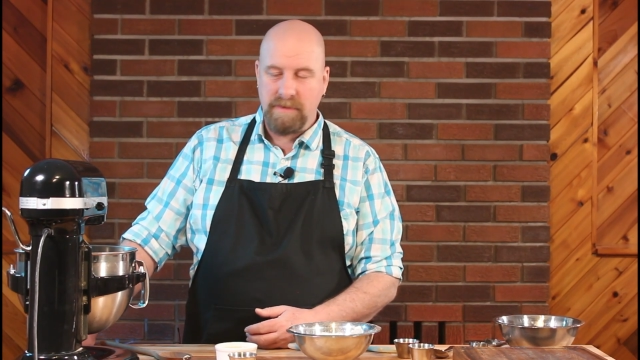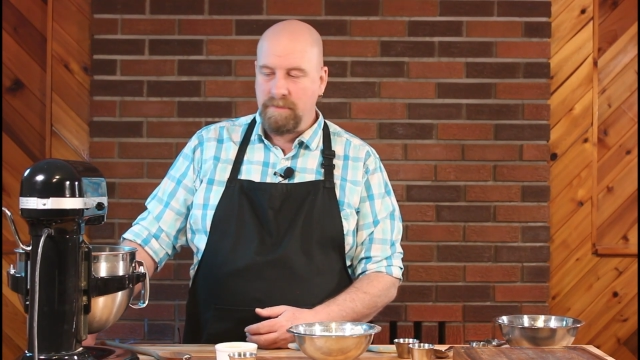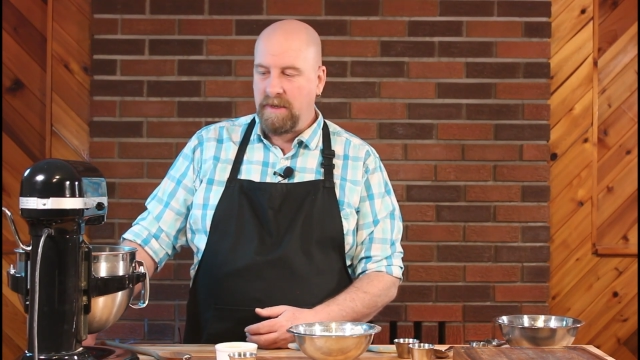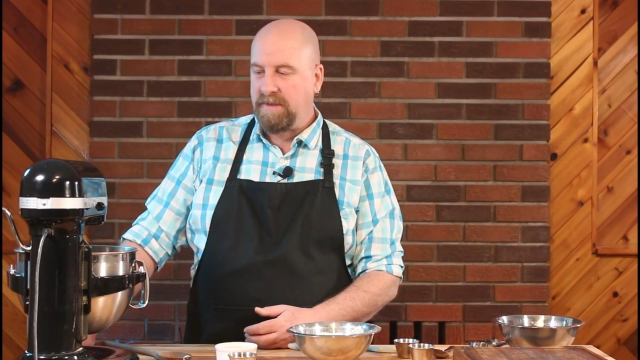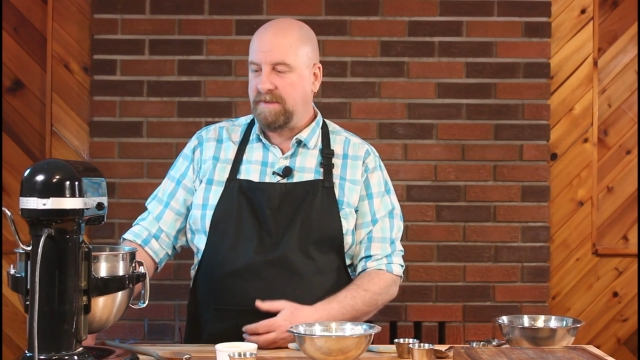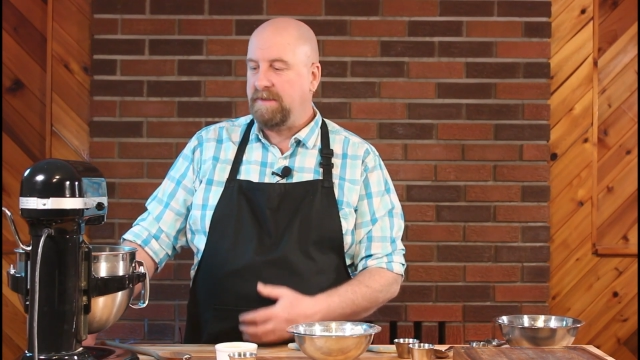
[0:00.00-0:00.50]

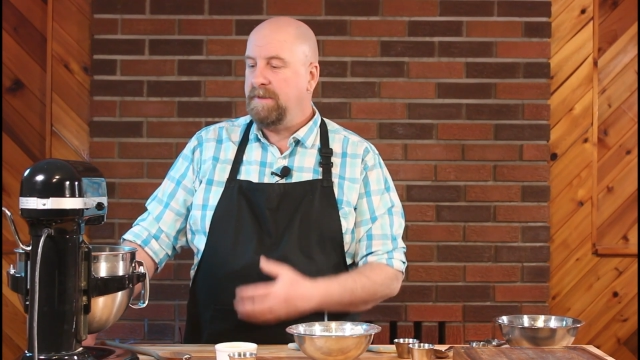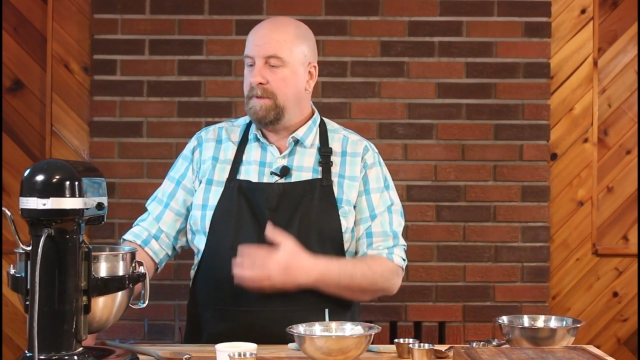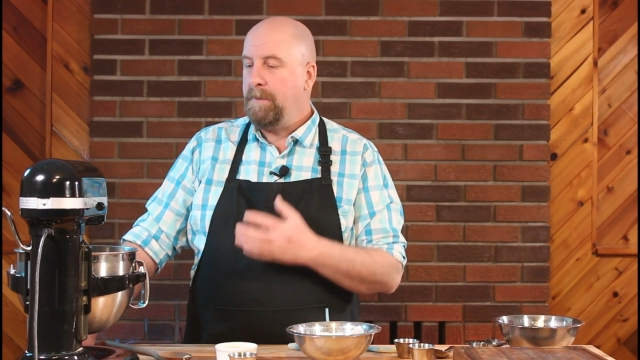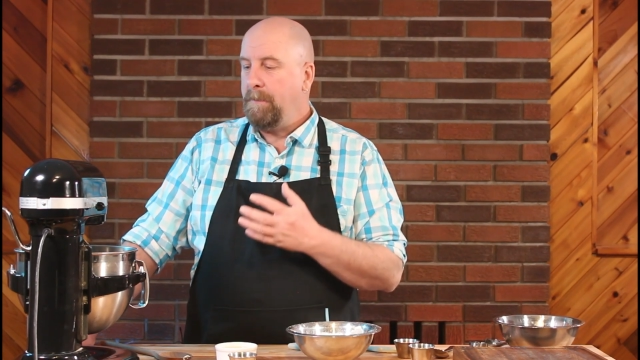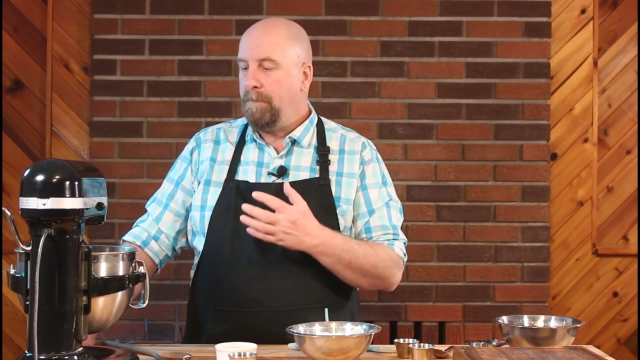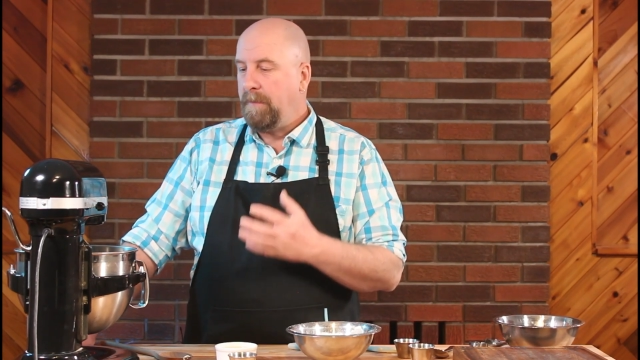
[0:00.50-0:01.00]
minutes,
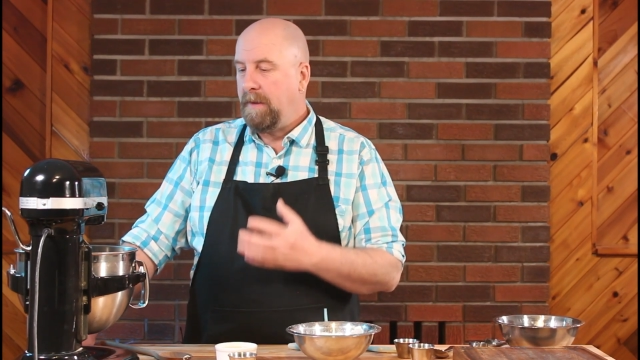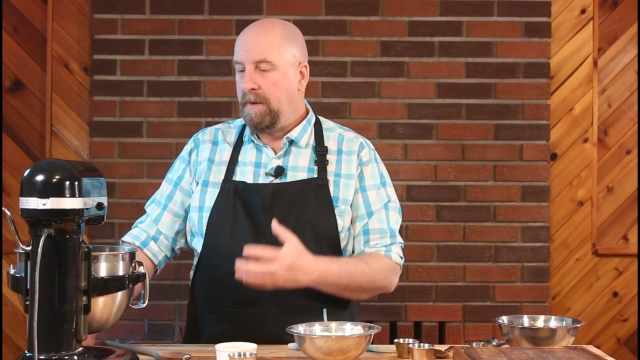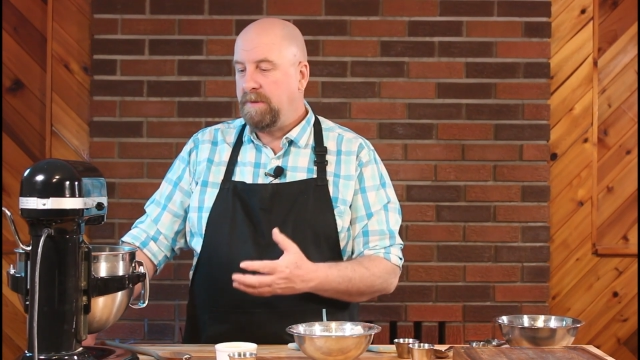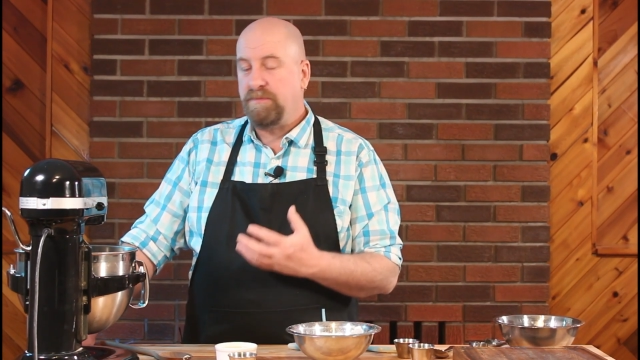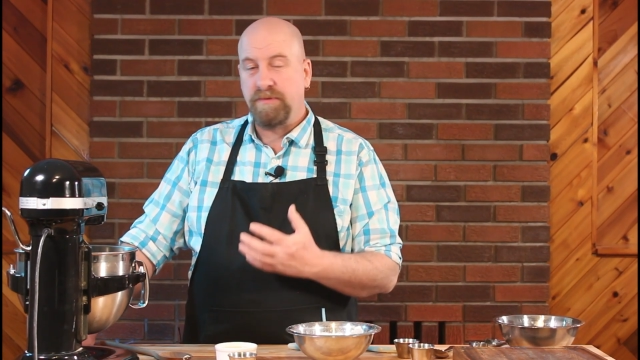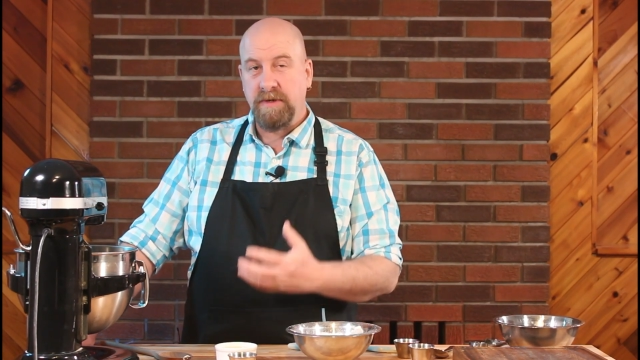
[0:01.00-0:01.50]
and
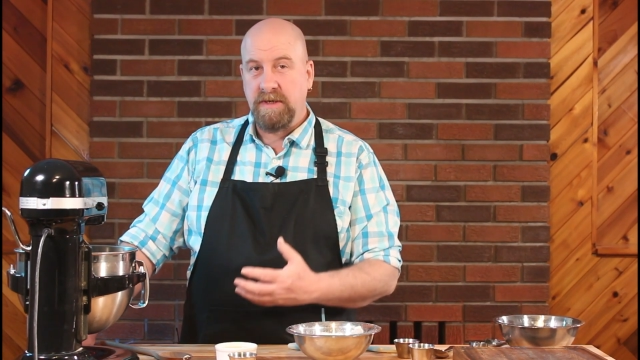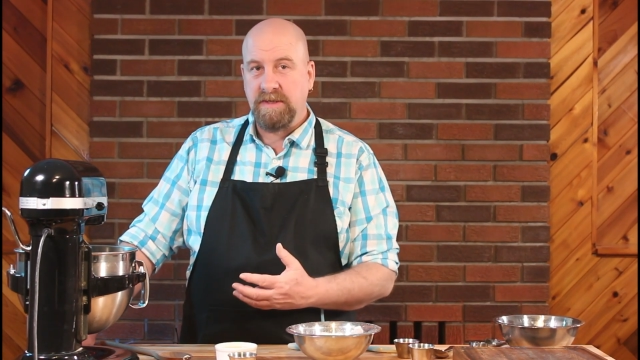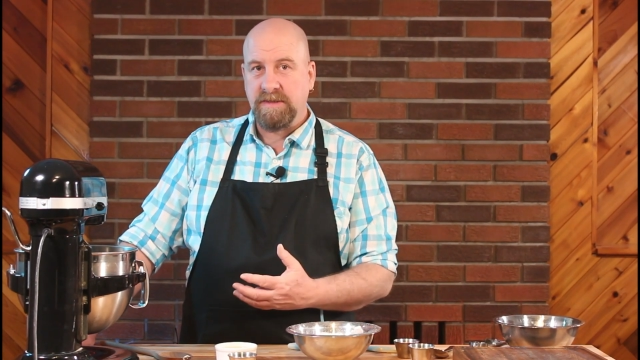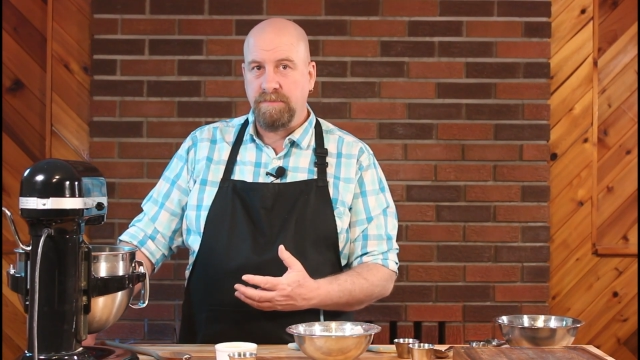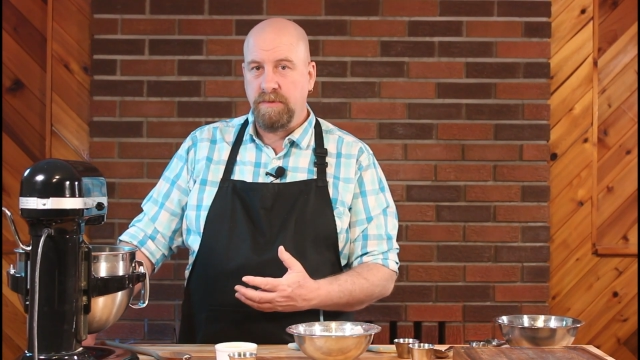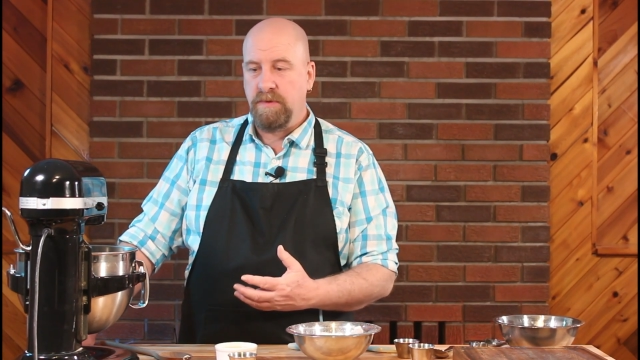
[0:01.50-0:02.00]
it's pretty
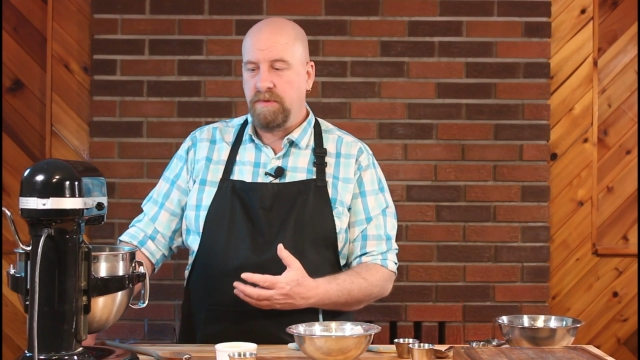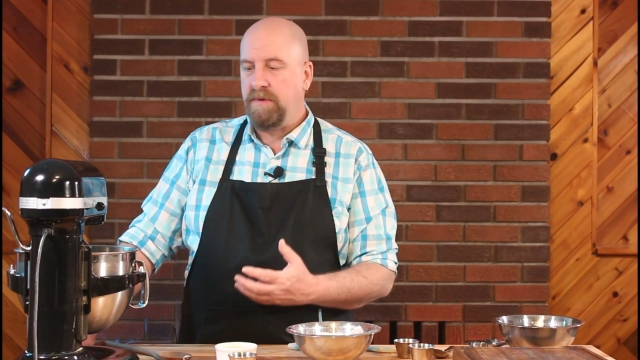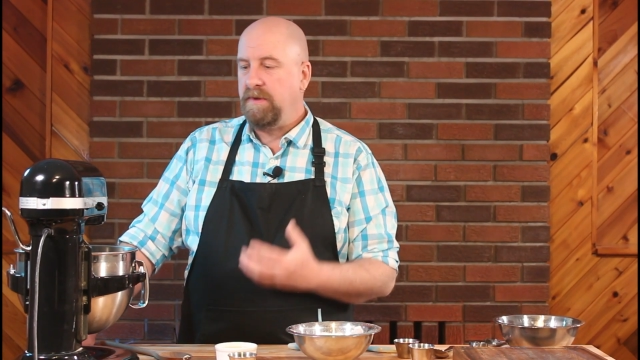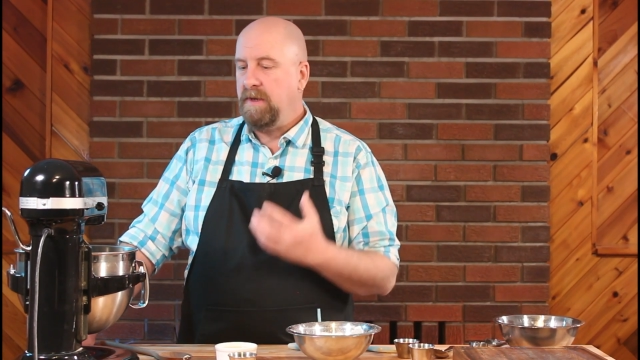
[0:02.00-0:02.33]
smooth.